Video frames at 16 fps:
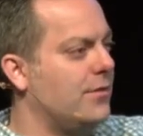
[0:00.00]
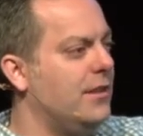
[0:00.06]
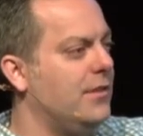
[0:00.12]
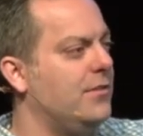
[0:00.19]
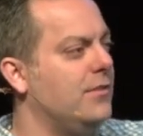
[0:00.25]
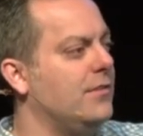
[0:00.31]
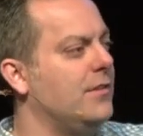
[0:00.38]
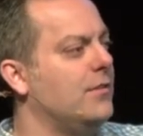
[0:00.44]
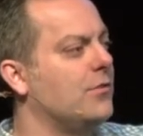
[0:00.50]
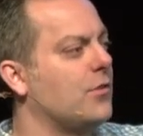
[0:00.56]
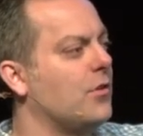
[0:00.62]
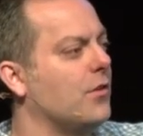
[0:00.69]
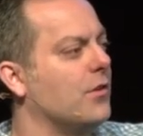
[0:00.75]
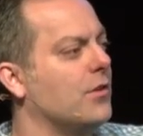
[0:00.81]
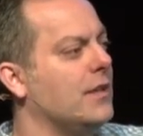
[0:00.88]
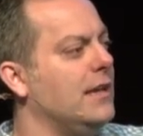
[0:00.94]
This is as
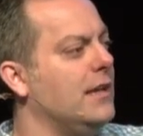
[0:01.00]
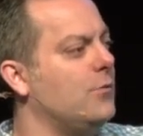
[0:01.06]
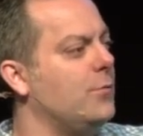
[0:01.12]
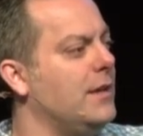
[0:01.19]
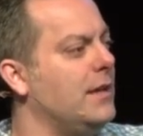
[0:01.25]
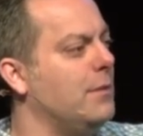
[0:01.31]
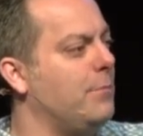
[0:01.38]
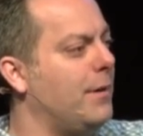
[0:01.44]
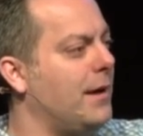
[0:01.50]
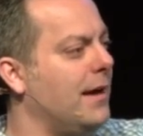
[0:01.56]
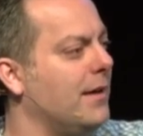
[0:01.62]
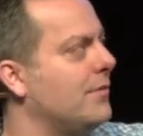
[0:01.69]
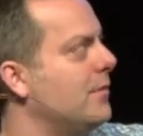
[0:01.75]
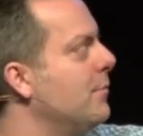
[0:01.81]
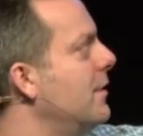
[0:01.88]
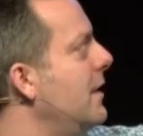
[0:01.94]
early as we could
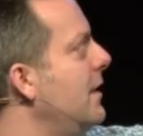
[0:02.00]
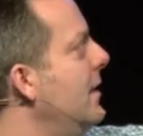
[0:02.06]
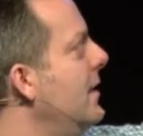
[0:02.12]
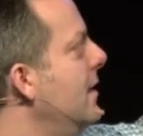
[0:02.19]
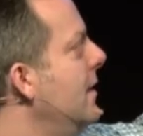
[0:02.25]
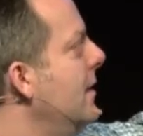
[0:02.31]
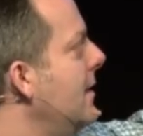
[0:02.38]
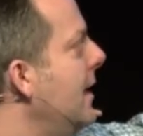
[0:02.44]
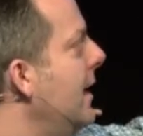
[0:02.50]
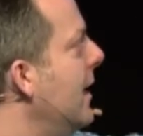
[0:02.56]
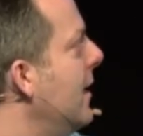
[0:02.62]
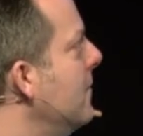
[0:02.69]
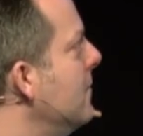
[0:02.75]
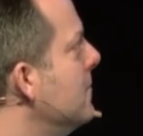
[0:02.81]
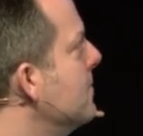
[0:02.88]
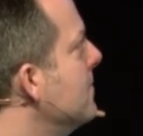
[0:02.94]
possibly
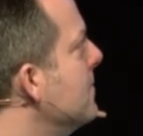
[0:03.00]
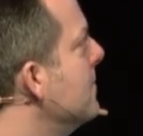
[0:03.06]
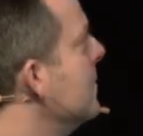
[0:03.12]
get.